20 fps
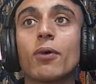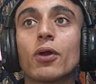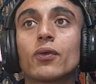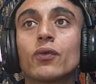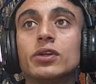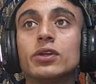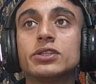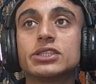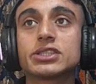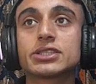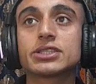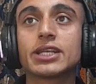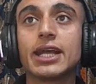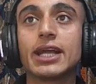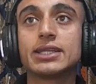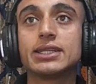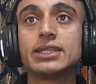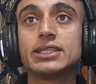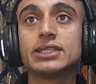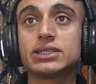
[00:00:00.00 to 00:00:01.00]
but we'll just
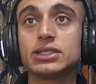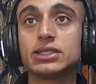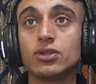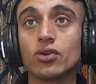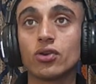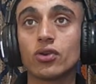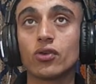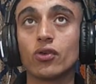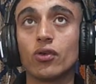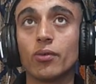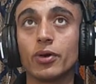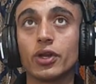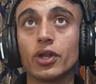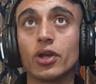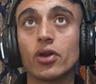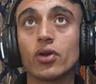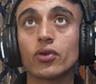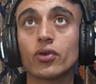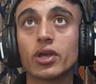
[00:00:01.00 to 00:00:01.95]
get this error over here.